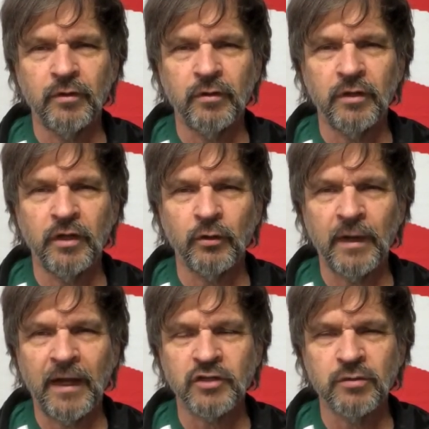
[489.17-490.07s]

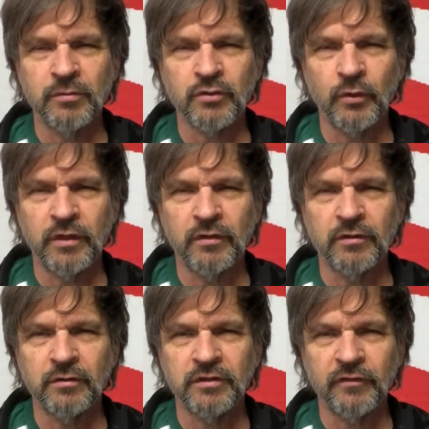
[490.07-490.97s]
interaction between the
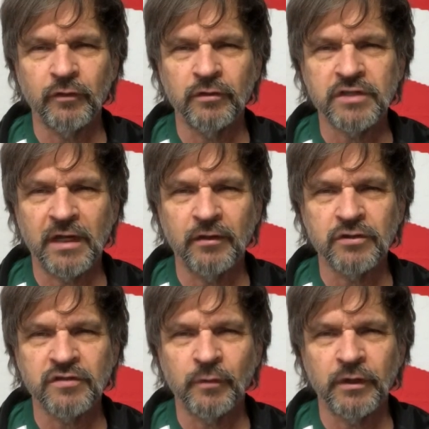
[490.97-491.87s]
different
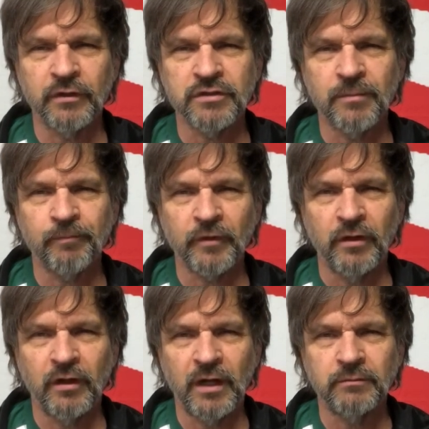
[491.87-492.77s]
standards of players.
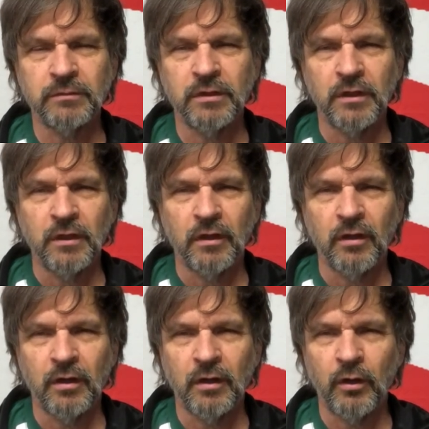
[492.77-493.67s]
All right.
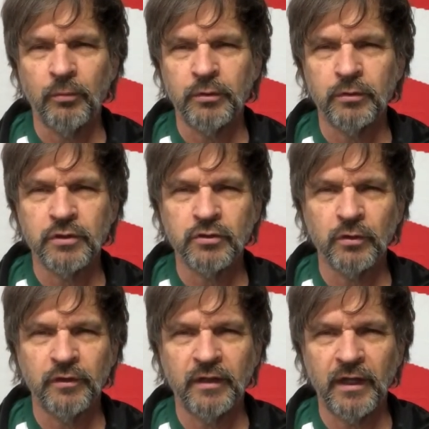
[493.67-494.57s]
Hope you
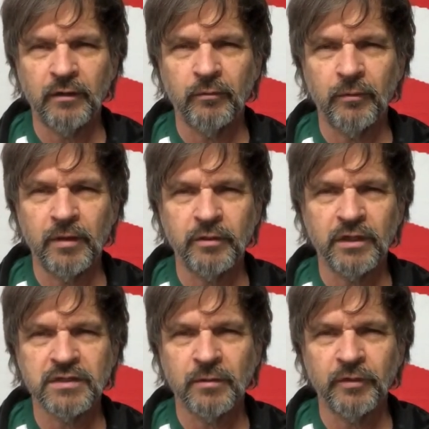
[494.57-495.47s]
enjoyed that. Maybe got
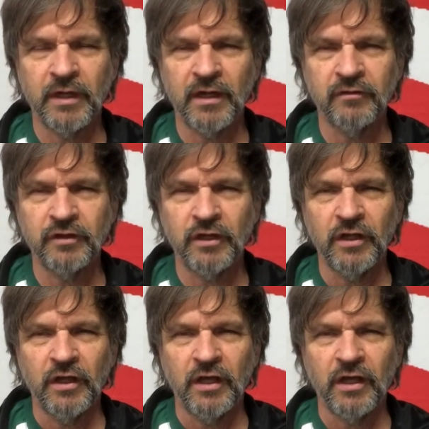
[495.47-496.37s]
something out of it.
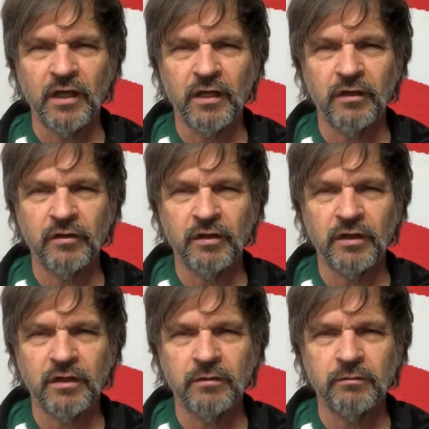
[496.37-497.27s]
And
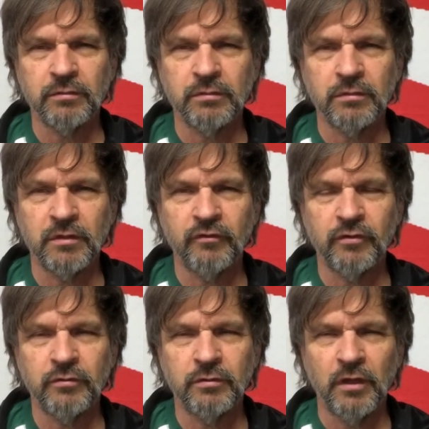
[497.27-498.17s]
if
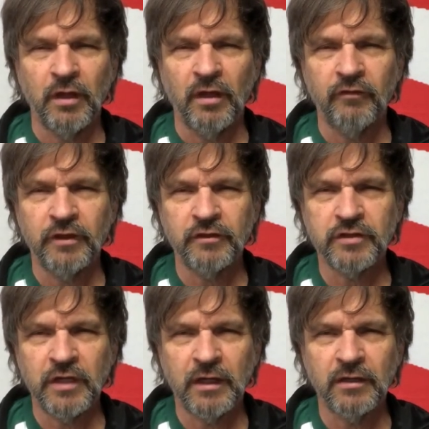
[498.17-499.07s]
you get the
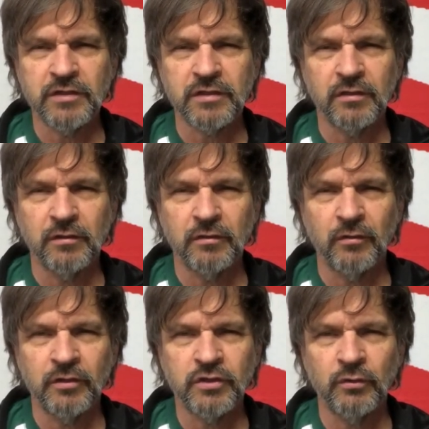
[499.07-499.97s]
chance,
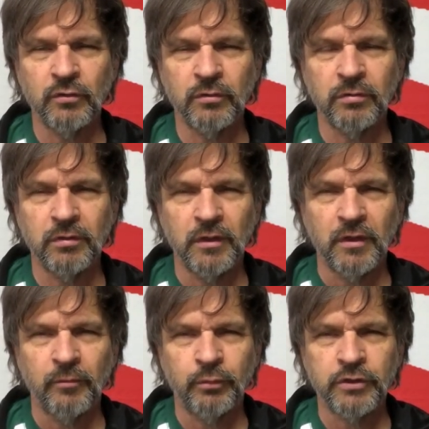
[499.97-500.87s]
why don't you
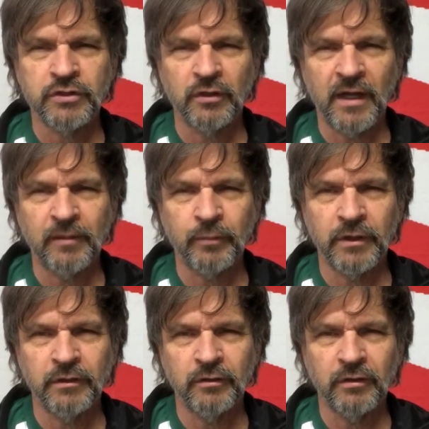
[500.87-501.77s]
push the like
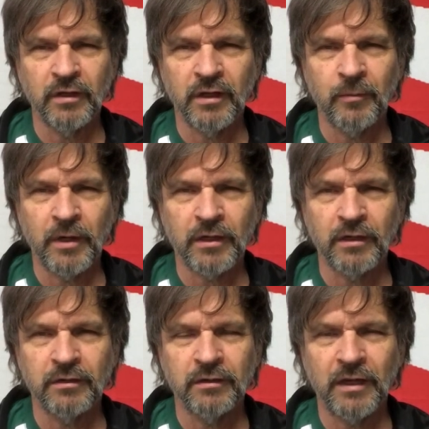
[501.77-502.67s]
button? I'm not
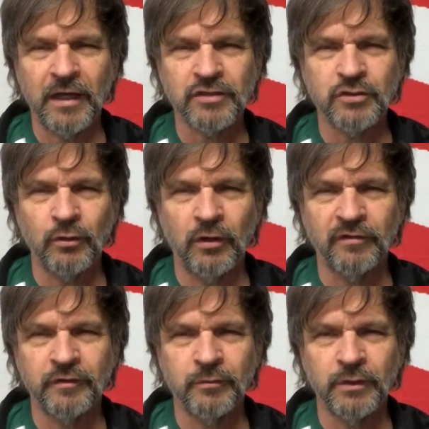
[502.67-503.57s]
going to ask too
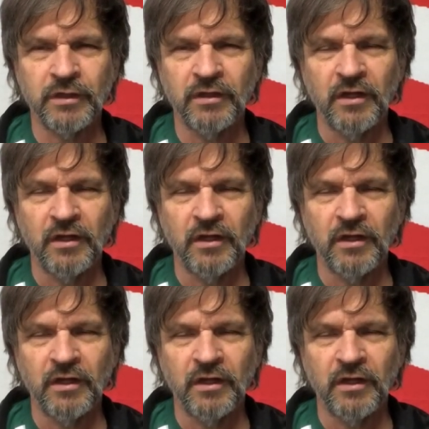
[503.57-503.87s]
often, but